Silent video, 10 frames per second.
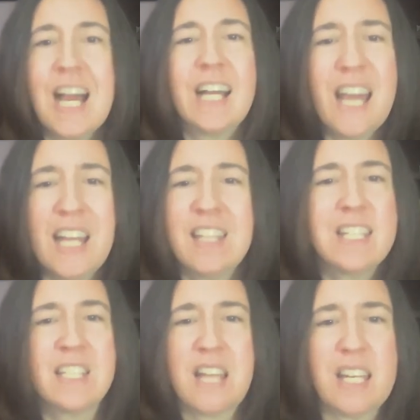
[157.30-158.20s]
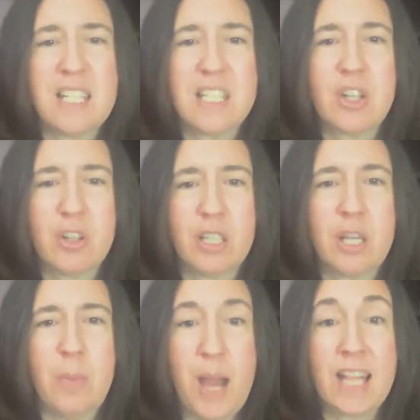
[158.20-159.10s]
Again, this is not necessarily
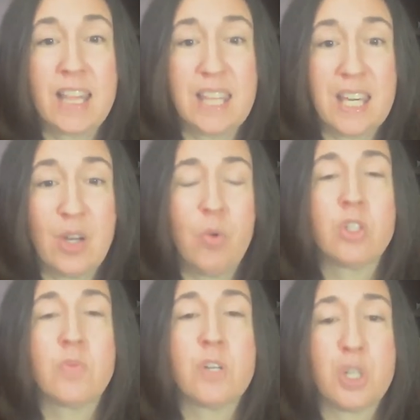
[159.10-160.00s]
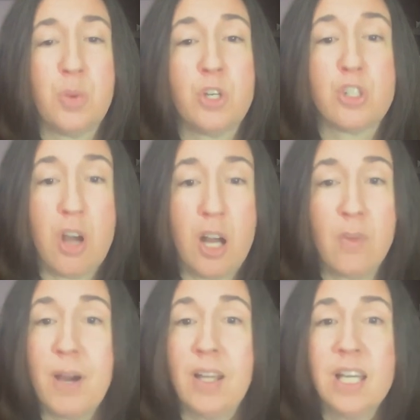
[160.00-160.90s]
a bad thing, especially when you're talking
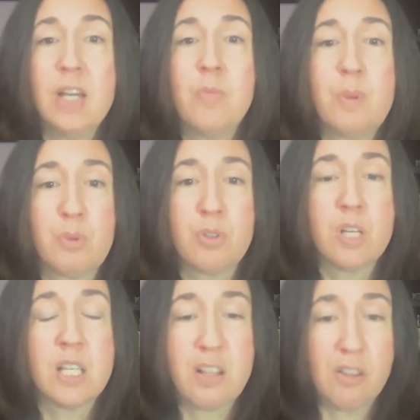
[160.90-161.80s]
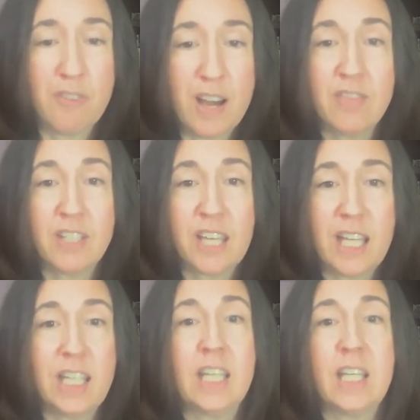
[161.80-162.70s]
about people self
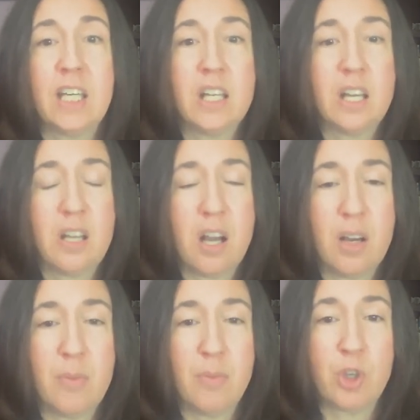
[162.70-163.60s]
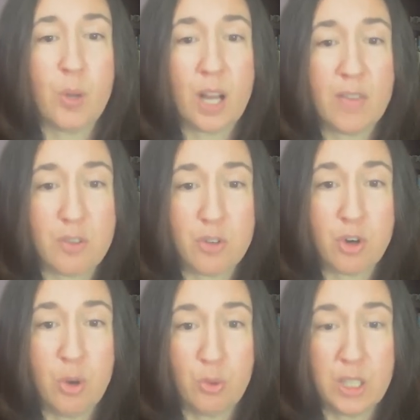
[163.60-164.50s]
advocating, um, going after
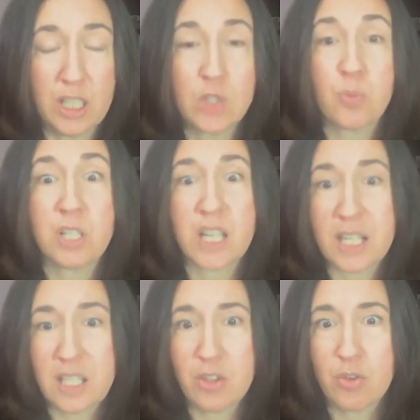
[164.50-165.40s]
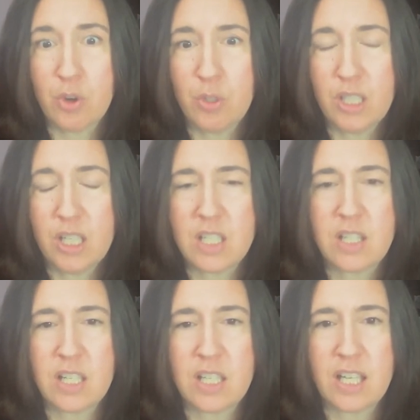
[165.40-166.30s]
their own needs, protecting their own needs, and
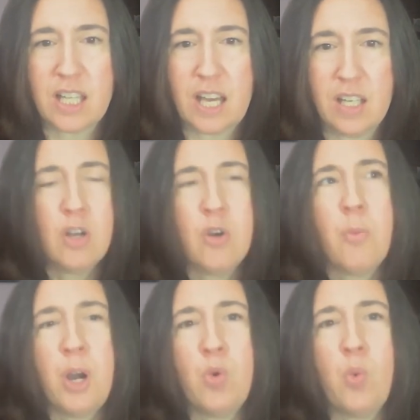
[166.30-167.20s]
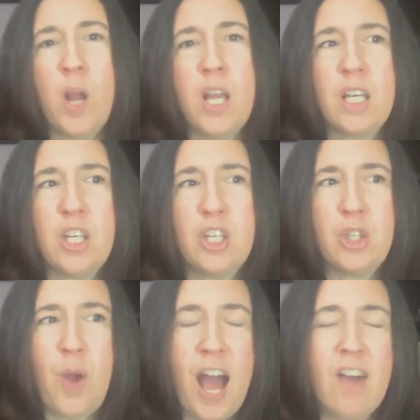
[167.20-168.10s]
things like that. But when
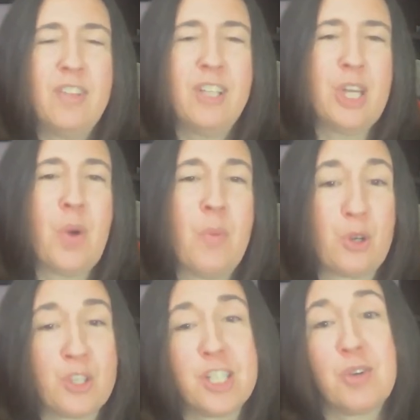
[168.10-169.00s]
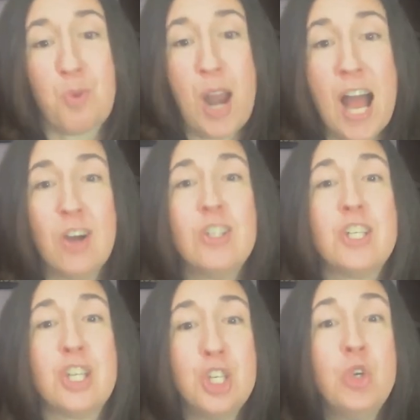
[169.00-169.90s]
you have a Leo person
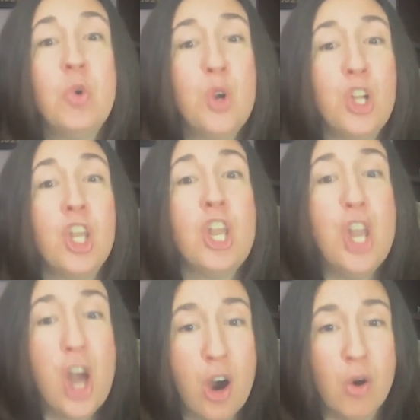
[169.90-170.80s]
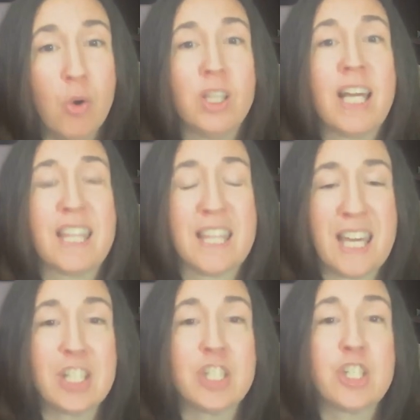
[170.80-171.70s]
around, you will know, like
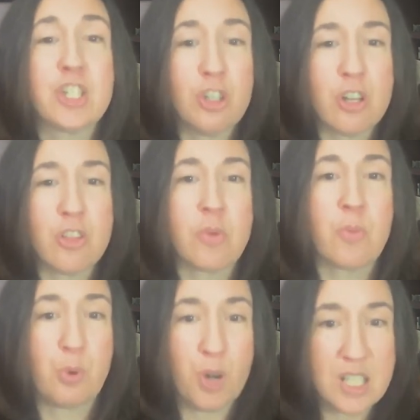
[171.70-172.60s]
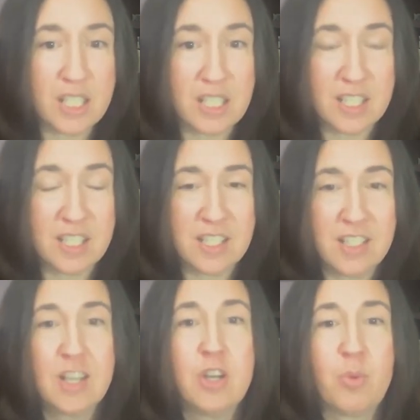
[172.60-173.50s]
they assert their
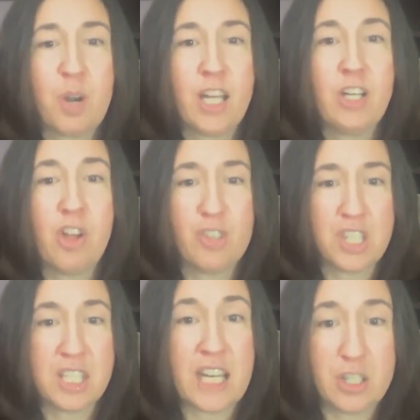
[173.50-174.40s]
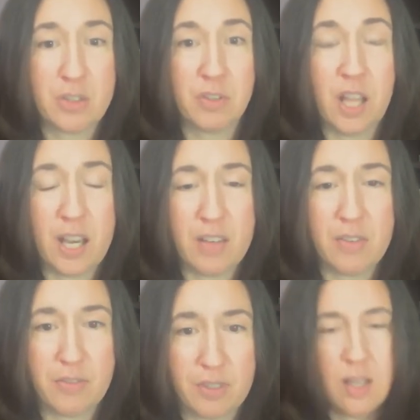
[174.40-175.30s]
presence, right, on the stage of
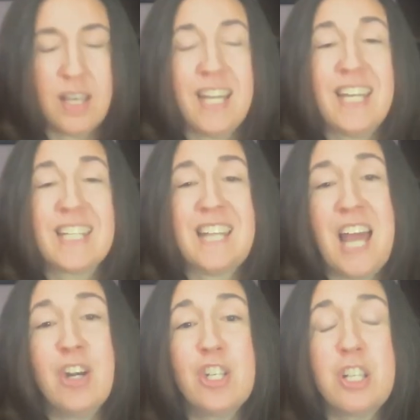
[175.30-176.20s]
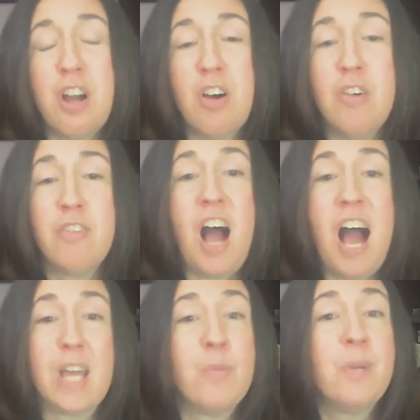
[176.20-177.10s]
life it is an energy of
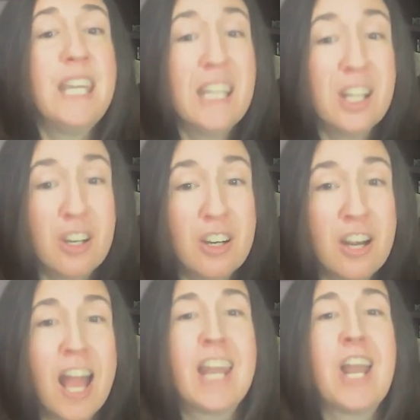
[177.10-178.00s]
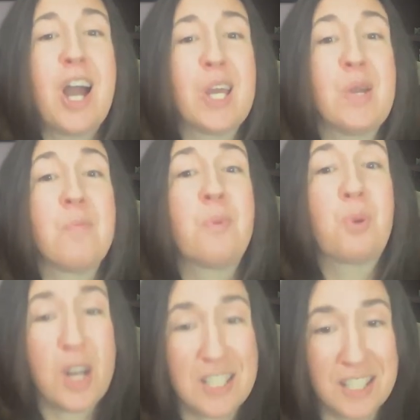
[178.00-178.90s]
I am here and I am
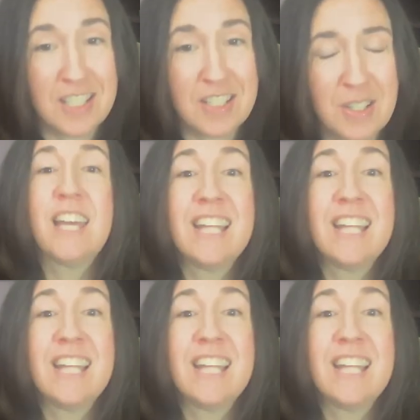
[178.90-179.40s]
present.